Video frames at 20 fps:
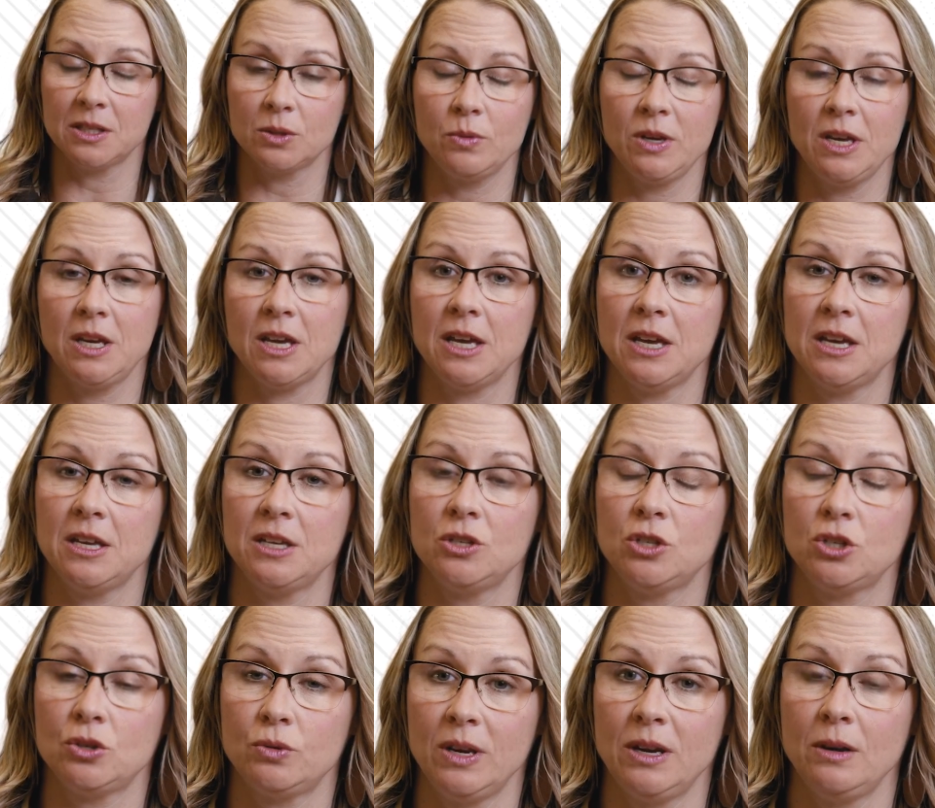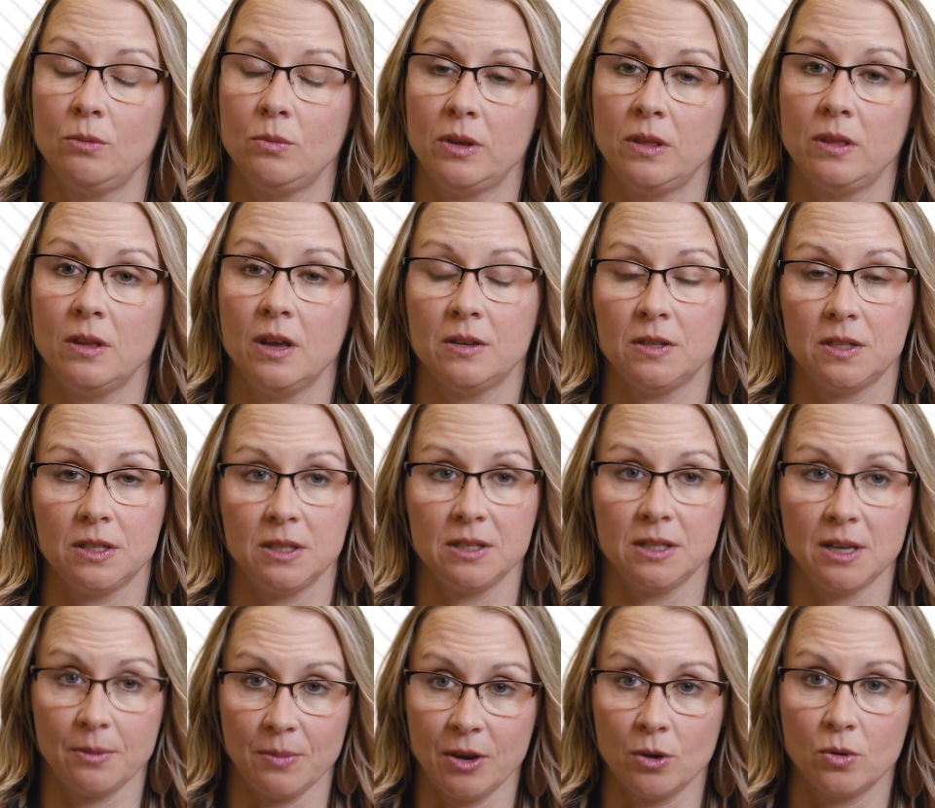So we can treat with a
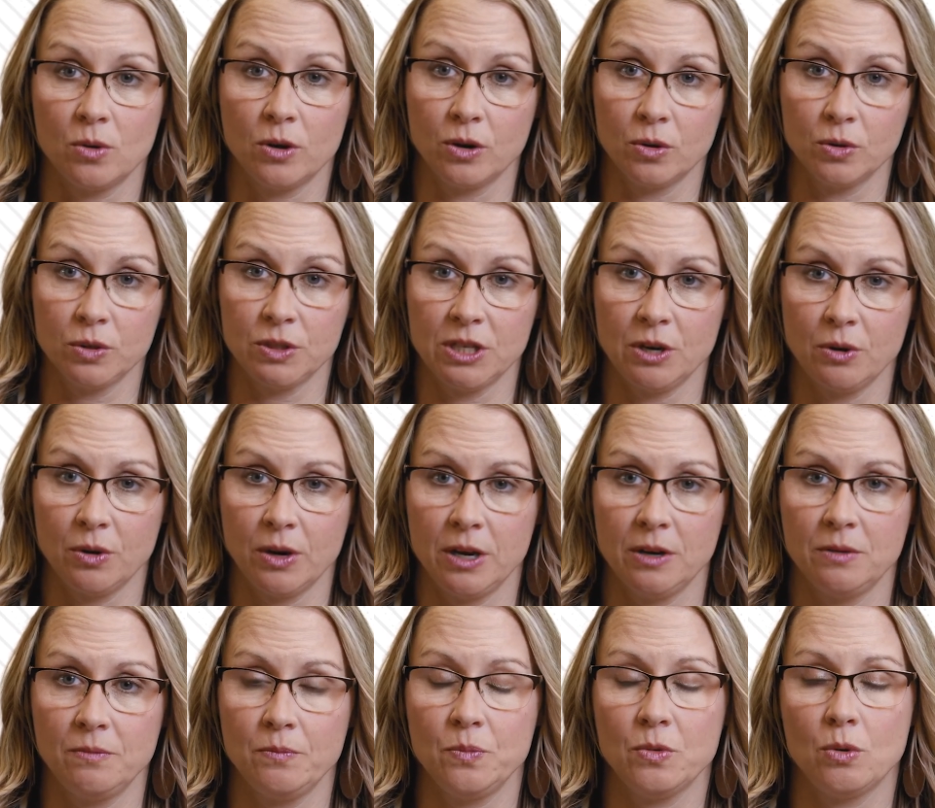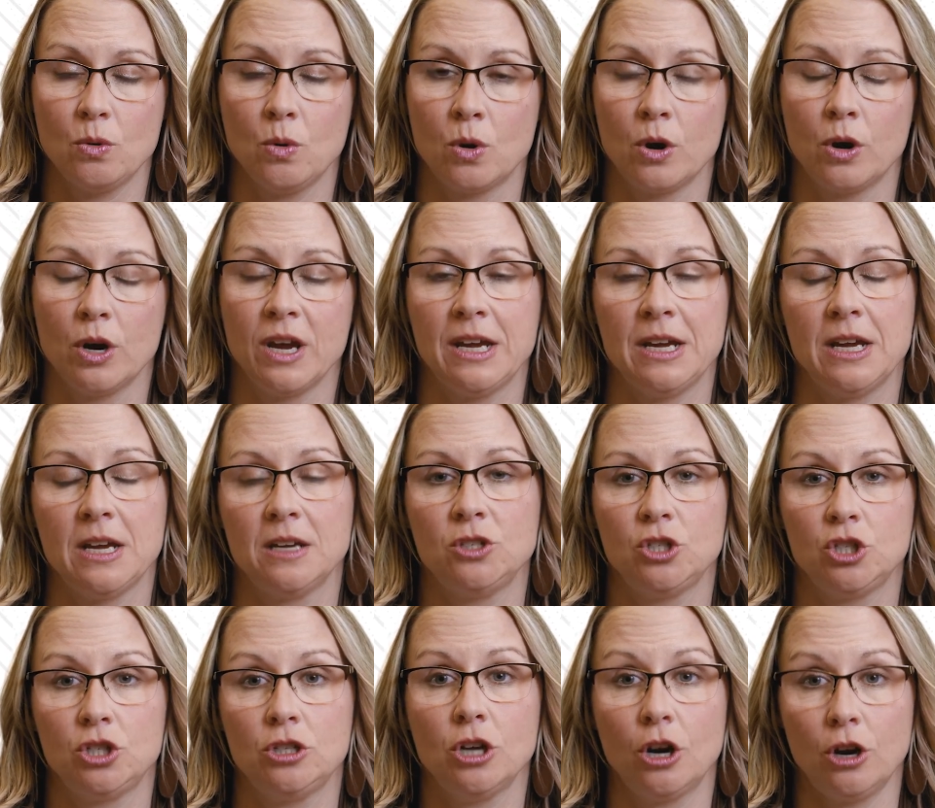systemic corticosteroid or a
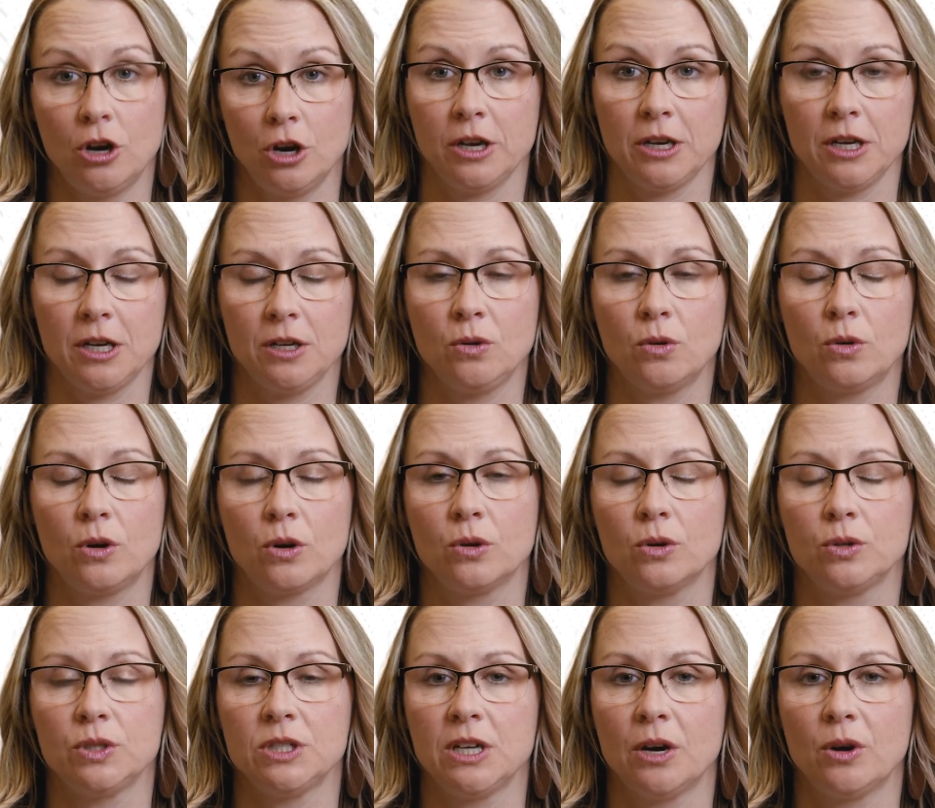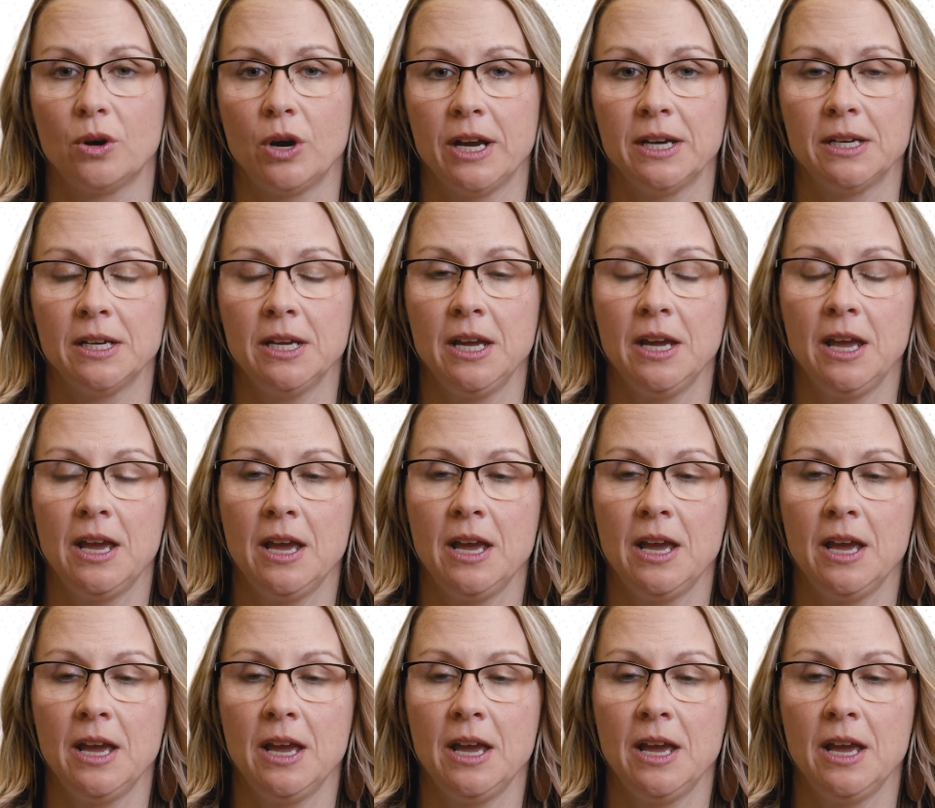targeted corticosteroid.